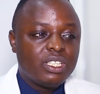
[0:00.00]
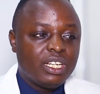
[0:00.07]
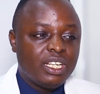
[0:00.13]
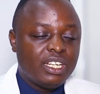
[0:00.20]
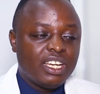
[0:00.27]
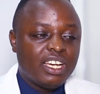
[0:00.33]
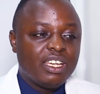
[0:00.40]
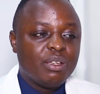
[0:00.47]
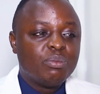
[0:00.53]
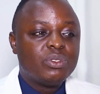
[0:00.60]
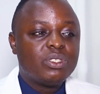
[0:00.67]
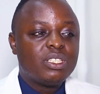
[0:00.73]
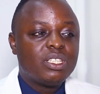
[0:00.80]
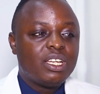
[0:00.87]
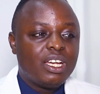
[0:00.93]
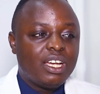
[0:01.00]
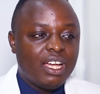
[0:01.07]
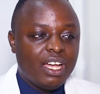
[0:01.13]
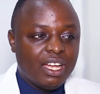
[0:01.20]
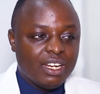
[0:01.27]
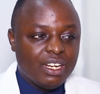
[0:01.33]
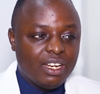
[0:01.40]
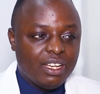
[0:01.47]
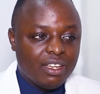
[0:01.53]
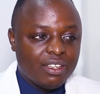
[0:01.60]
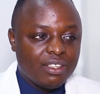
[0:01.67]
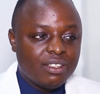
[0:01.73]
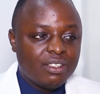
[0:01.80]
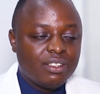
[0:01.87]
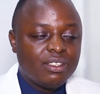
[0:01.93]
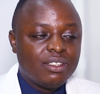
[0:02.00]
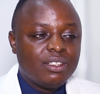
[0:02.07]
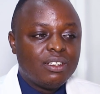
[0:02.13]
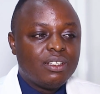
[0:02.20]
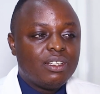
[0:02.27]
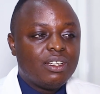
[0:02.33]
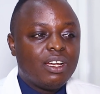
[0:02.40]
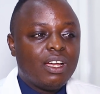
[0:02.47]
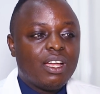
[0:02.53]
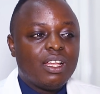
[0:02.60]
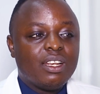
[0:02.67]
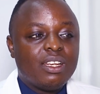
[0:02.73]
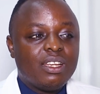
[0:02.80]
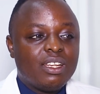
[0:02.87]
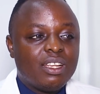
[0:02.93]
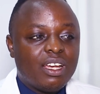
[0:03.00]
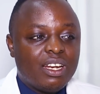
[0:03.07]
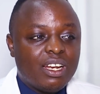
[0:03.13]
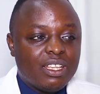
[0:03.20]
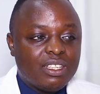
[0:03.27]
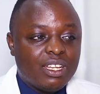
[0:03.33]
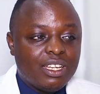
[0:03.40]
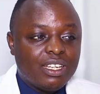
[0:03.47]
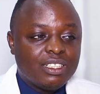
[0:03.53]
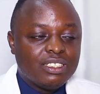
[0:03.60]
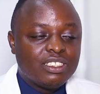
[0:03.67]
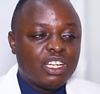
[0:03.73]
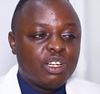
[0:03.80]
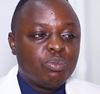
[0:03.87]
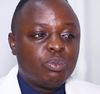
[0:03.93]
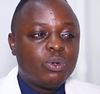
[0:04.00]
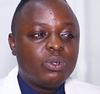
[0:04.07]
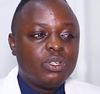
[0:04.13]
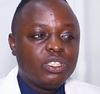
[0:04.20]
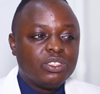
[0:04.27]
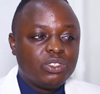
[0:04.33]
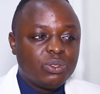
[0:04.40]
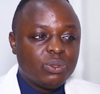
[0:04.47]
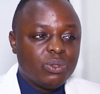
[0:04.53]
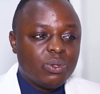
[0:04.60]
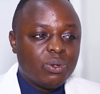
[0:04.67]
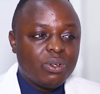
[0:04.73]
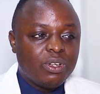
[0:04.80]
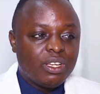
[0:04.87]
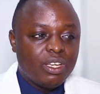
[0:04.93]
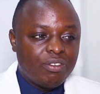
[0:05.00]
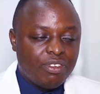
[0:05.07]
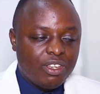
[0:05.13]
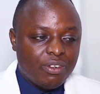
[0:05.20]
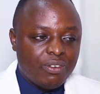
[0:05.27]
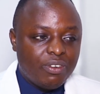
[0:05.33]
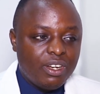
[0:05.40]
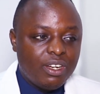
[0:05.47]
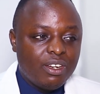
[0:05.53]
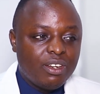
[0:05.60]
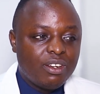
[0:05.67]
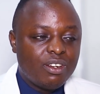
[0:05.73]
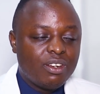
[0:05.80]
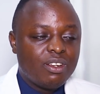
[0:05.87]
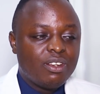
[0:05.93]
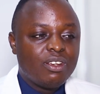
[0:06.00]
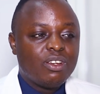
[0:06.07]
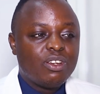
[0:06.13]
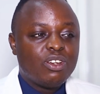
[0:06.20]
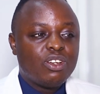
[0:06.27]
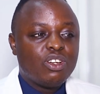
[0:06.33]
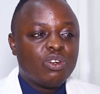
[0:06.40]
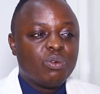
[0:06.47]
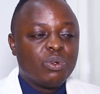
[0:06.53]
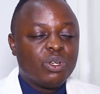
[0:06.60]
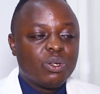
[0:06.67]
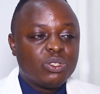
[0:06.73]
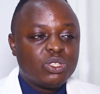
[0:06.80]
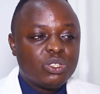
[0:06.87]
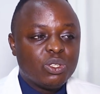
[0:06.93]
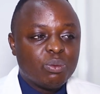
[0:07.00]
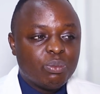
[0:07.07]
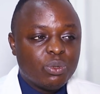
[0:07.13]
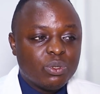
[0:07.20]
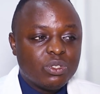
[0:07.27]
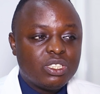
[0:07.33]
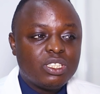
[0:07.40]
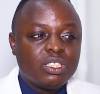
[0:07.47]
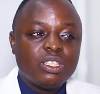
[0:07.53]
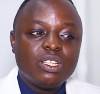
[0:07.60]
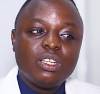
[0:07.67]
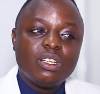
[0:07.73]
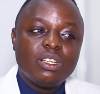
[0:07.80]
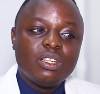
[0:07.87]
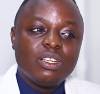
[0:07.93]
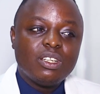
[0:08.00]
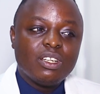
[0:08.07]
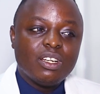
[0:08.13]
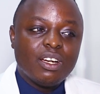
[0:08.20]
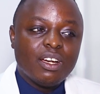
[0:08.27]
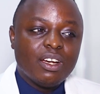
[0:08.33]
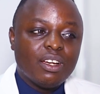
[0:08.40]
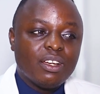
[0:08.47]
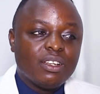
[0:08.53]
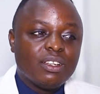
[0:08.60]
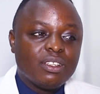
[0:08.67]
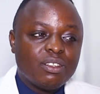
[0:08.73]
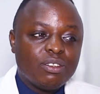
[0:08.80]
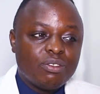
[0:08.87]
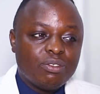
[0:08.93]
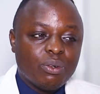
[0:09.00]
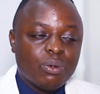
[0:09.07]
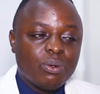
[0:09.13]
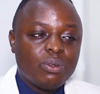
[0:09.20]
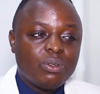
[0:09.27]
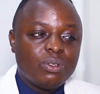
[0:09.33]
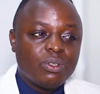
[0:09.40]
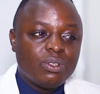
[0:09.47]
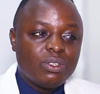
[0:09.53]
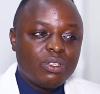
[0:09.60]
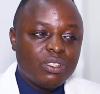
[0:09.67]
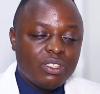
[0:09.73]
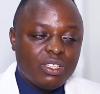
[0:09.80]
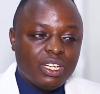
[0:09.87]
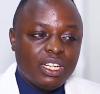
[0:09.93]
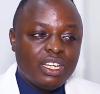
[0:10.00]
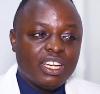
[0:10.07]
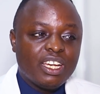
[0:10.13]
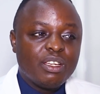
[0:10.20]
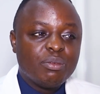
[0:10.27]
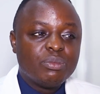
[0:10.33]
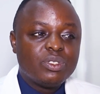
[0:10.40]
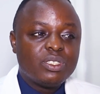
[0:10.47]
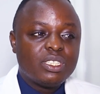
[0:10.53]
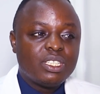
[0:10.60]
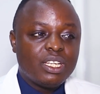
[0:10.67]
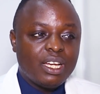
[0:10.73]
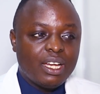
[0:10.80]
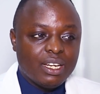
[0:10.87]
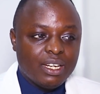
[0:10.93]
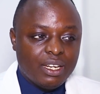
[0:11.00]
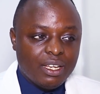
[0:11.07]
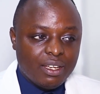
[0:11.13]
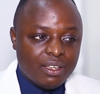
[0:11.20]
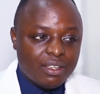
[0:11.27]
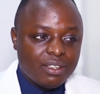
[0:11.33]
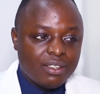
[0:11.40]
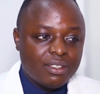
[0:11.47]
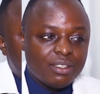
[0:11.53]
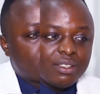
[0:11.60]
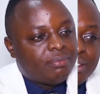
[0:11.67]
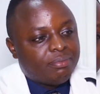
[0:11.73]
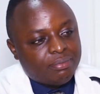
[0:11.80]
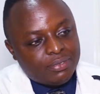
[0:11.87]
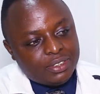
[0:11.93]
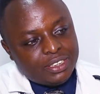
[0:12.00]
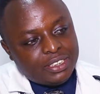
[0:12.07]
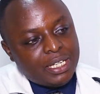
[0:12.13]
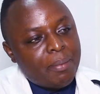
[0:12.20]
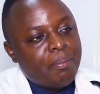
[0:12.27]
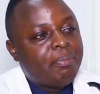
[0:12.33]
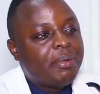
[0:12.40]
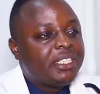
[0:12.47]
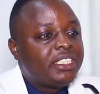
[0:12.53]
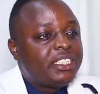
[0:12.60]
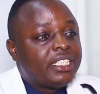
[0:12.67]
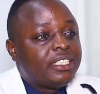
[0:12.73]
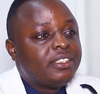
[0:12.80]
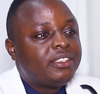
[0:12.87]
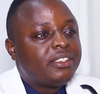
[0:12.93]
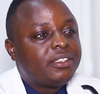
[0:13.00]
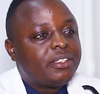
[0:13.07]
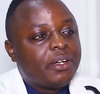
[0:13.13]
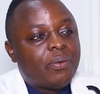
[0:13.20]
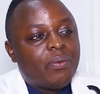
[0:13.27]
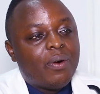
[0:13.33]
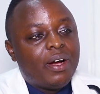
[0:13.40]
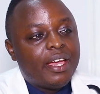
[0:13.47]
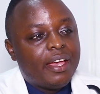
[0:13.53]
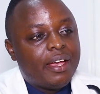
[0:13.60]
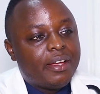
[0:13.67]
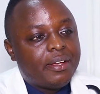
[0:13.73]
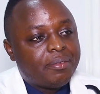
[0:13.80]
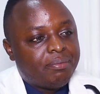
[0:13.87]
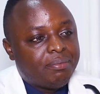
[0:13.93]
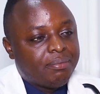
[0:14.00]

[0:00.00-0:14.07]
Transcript: 3 times a day. And another example is pseudoephedrine. We also put 4, 3 times a day. Some patients require